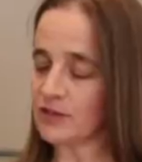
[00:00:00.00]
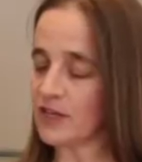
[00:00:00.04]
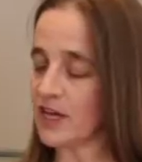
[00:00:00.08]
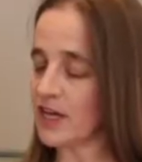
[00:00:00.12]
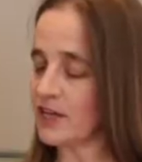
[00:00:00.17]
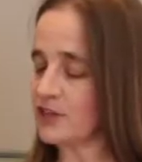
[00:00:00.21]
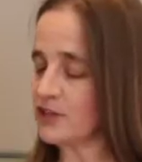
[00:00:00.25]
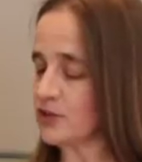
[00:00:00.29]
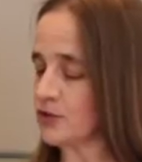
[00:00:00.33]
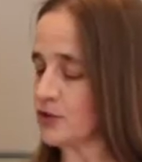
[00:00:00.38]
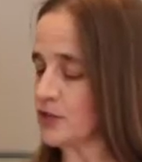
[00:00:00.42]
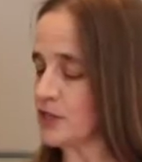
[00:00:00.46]

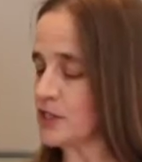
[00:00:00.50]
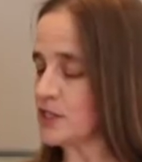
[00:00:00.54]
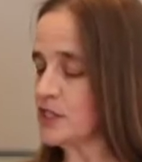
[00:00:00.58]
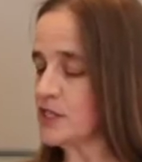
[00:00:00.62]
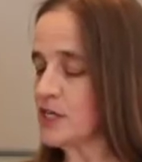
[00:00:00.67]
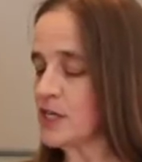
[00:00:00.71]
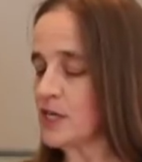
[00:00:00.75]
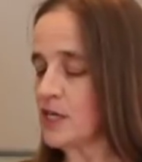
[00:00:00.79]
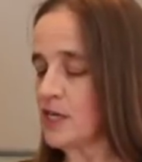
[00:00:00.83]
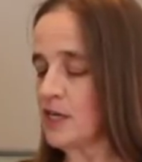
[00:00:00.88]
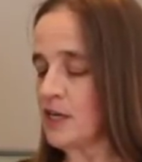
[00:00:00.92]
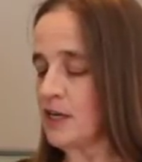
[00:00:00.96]
head joint,
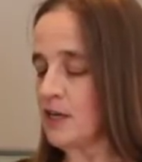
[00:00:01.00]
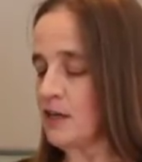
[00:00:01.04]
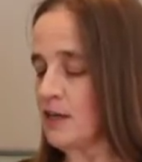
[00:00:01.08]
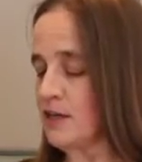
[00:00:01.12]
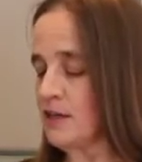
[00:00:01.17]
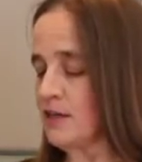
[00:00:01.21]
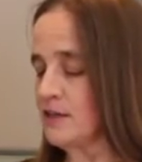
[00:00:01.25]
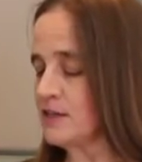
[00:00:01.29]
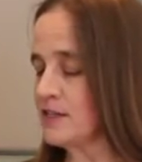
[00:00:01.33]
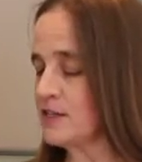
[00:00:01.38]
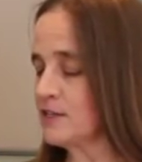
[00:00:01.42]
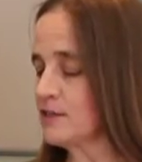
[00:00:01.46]

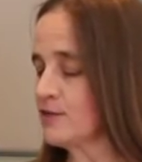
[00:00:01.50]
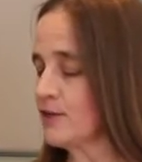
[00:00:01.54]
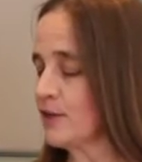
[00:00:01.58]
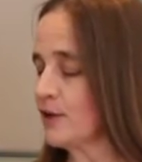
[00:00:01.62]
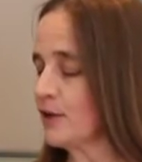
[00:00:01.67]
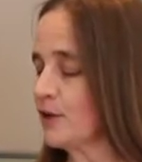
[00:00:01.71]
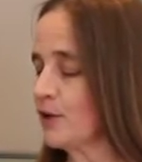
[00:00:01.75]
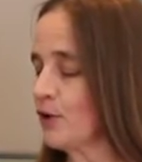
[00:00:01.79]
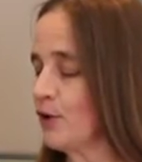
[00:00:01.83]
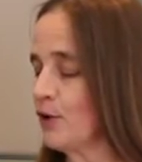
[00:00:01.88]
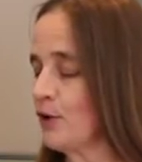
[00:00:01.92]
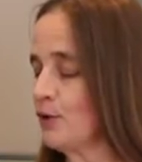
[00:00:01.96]
6
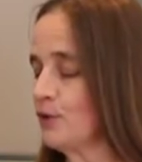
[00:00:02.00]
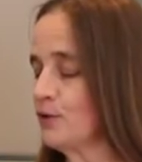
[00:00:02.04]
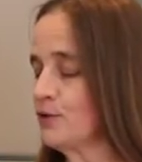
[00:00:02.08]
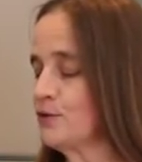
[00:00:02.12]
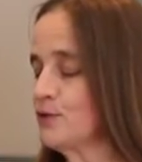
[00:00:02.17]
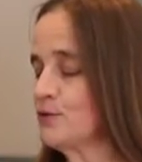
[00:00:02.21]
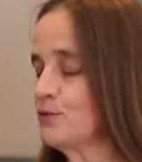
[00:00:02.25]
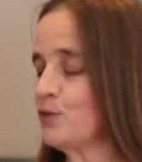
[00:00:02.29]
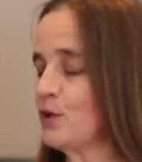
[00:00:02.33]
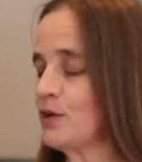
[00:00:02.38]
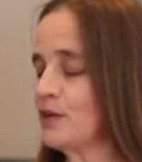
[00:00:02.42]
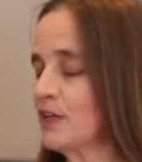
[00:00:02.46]
finger
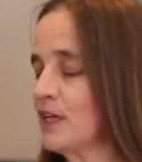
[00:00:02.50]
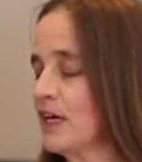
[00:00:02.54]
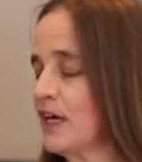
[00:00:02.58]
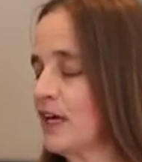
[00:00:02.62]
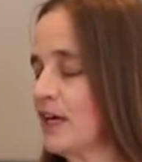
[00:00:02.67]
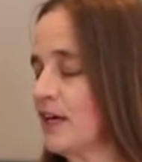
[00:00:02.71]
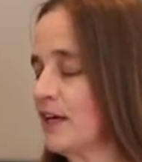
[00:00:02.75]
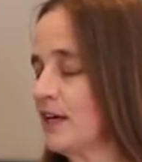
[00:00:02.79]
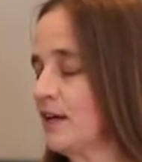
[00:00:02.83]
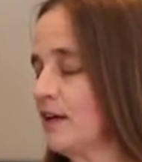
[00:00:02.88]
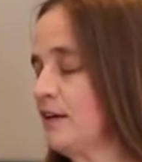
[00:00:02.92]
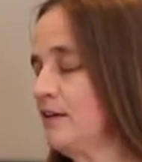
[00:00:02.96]
holes, 1
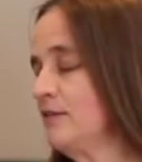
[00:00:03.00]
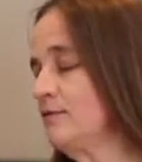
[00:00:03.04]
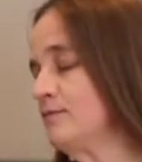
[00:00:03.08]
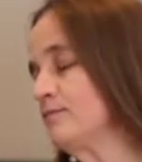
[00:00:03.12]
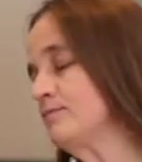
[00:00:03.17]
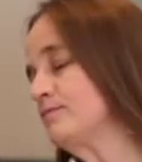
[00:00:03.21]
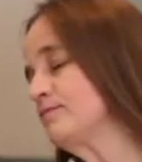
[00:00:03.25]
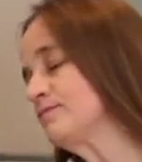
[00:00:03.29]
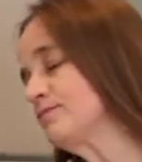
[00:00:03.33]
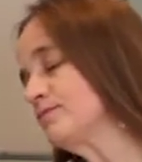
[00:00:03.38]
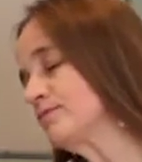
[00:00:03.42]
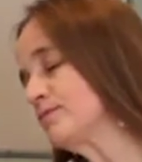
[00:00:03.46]
key,
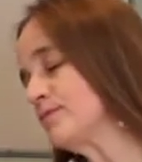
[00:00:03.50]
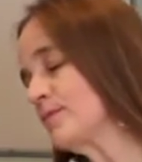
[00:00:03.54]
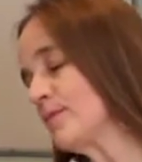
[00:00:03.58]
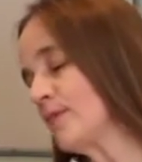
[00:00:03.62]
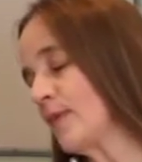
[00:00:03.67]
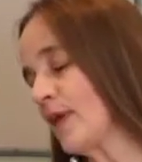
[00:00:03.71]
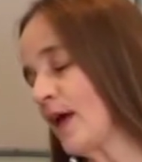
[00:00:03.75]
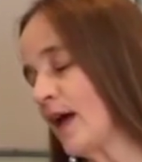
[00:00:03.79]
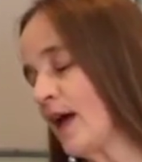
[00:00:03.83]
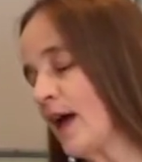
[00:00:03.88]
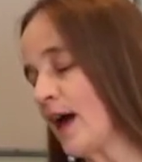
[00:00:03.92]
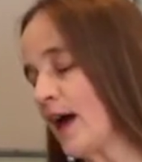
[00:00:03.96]

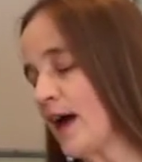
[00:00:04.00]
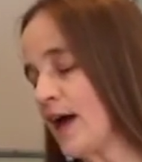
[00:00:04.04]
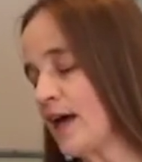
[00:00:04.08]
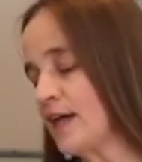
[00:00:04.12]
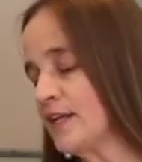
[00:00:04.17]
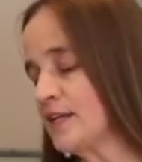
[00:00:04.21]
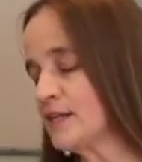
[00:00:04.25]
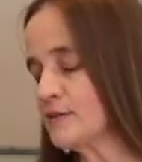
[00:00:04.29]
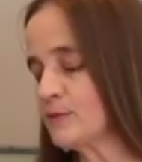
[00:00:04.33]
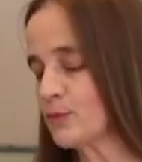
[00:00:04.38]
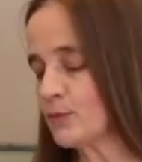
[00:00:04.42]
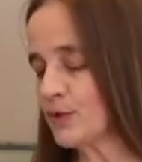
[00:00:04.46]

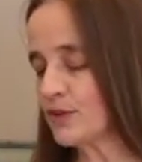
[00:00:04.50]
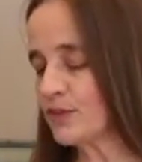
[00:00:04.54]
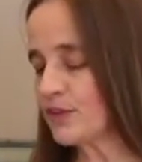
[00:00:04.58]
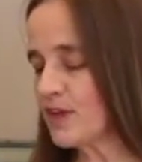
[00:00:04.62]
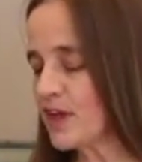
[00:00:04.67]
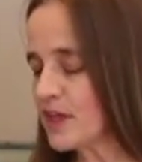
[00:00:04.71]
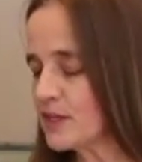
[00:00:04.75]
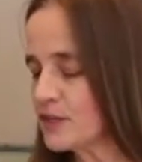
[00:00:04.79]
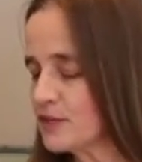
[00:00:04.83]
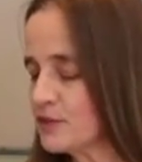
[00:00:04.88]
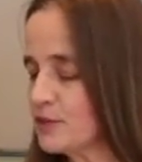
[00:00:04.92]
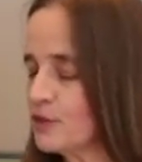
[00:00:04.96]
and with
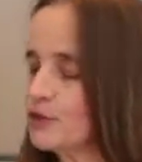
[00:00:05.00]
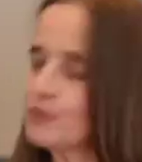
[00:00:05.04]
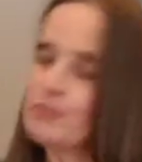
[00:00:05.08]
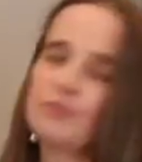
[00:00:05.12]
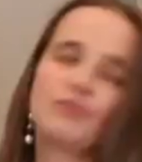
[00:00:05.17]
that you can